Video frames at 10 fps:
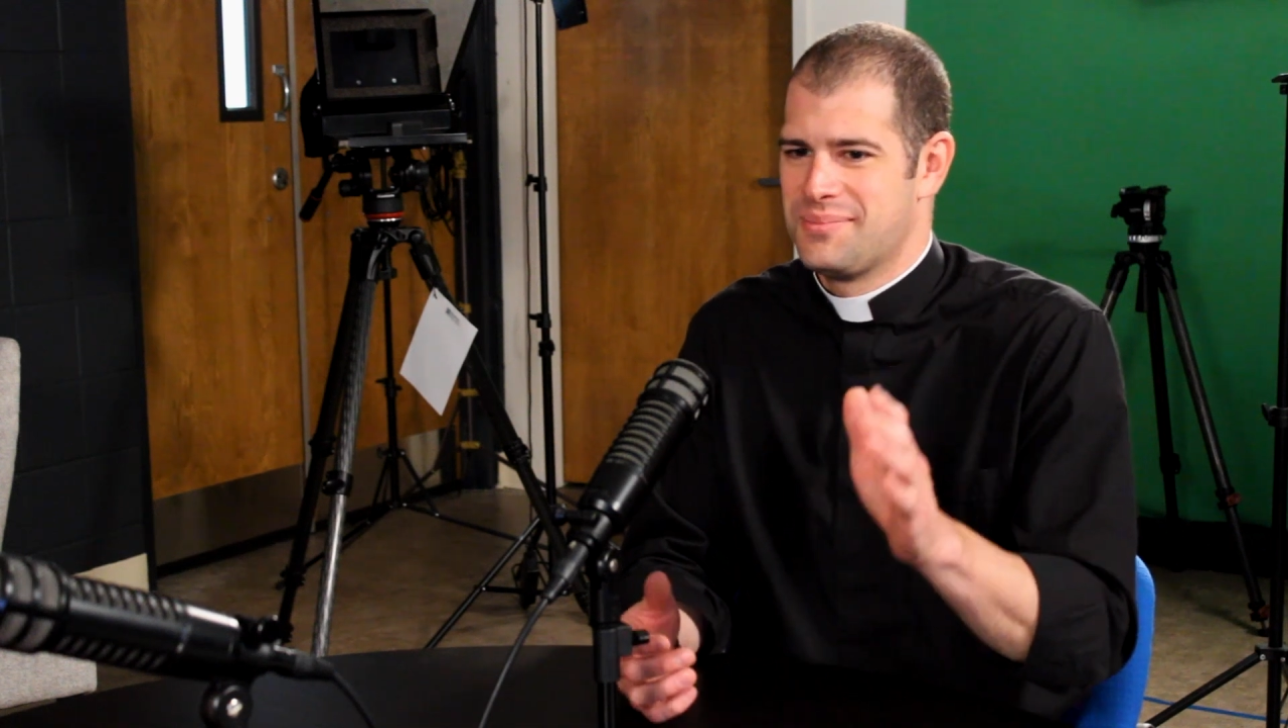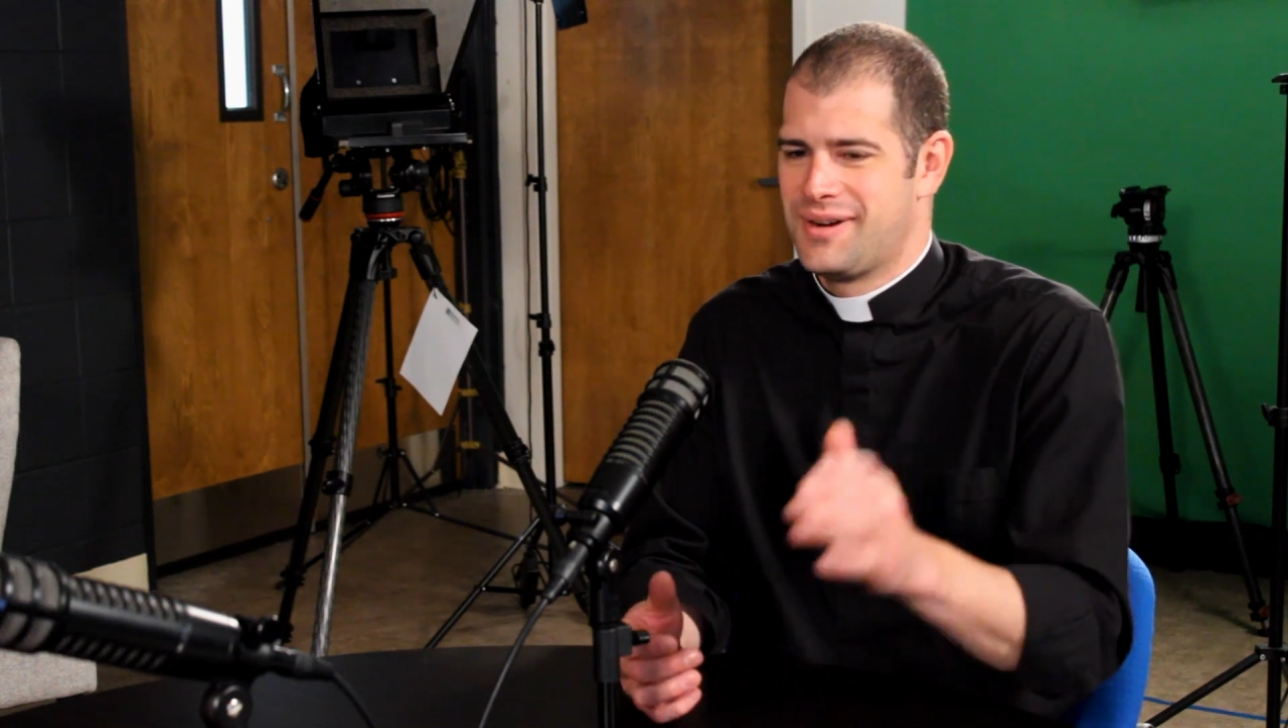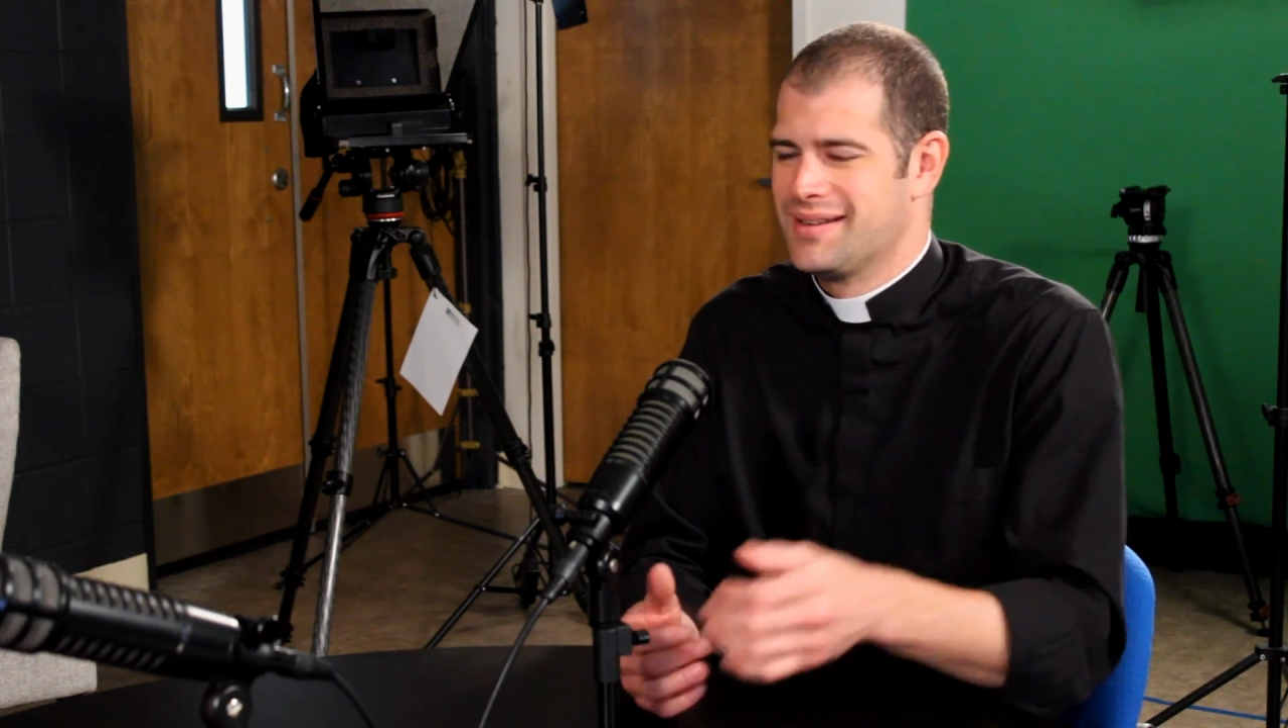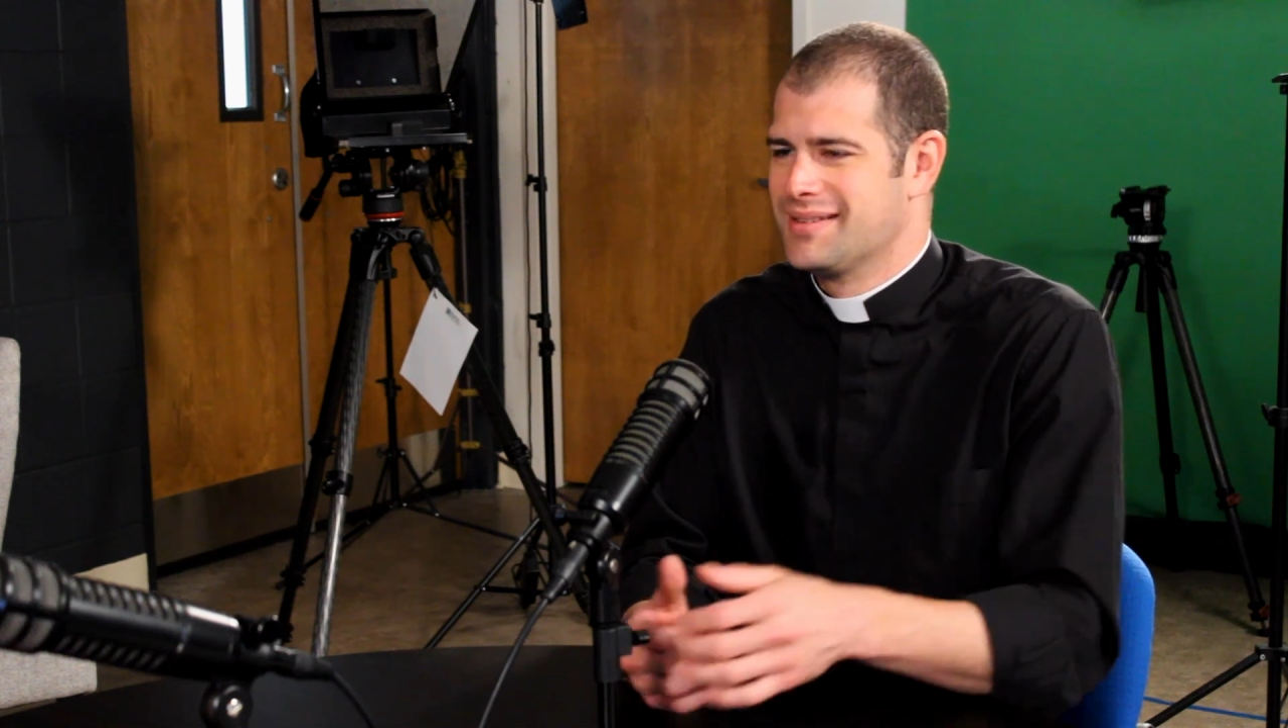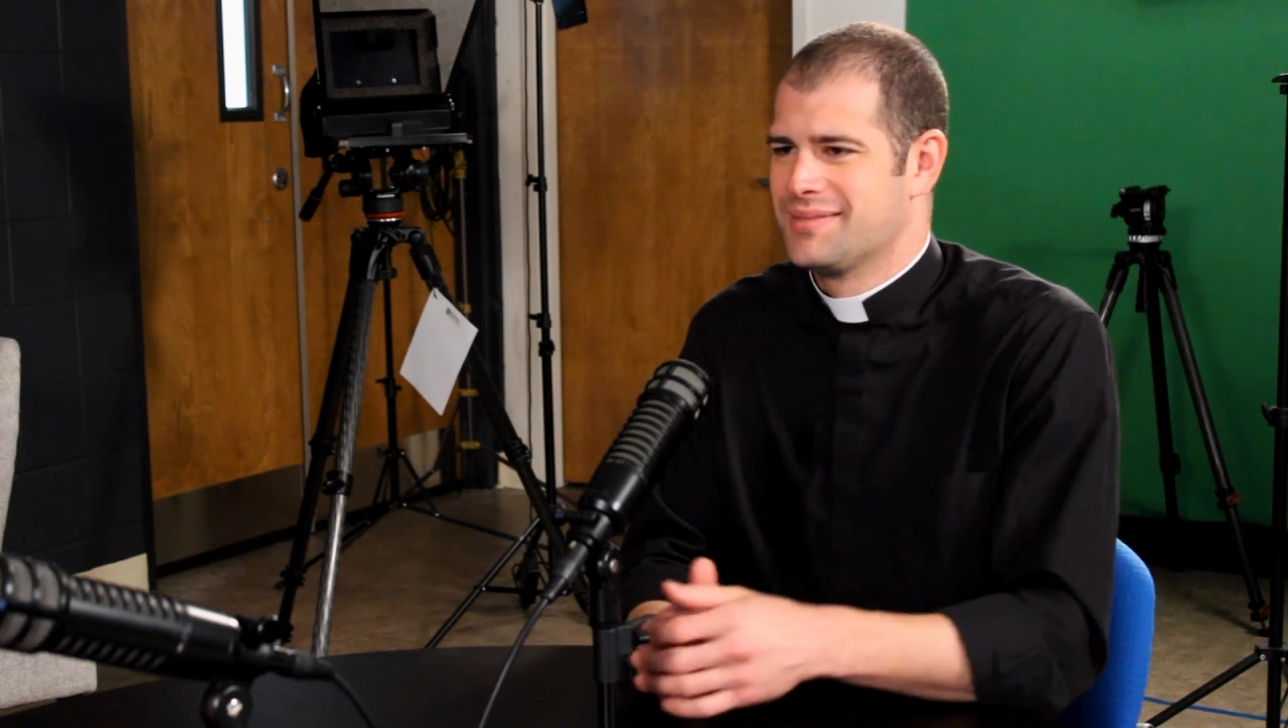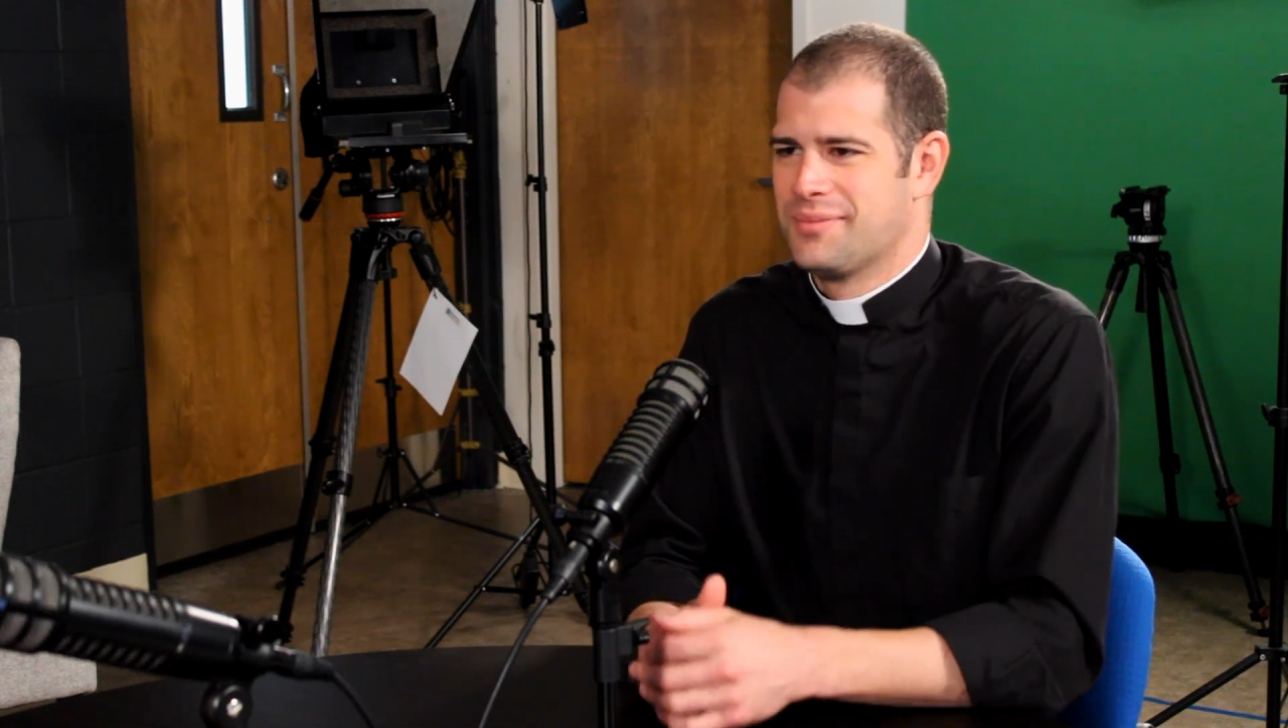to mind.